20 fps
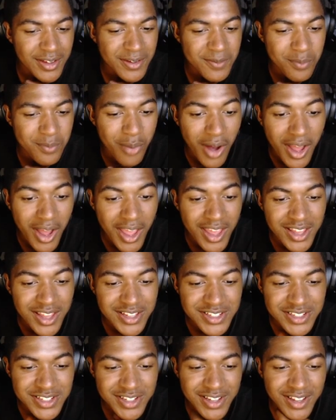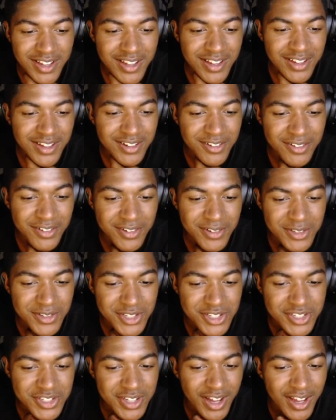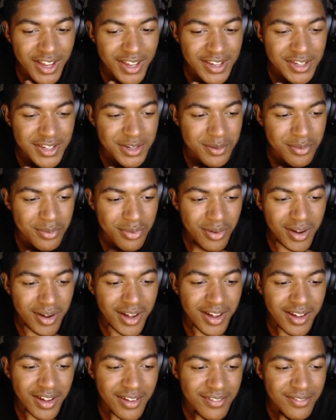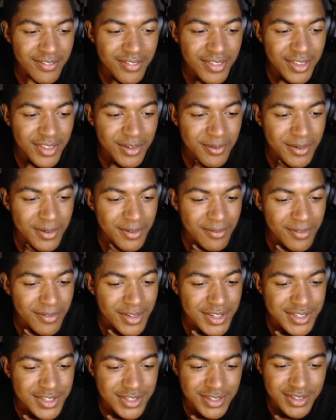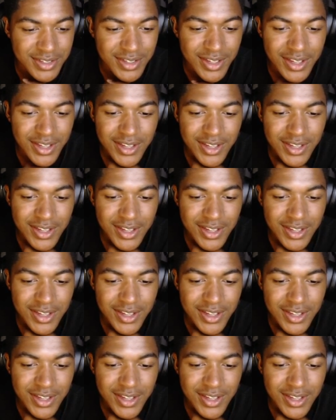but grew shut and deprived them with vision.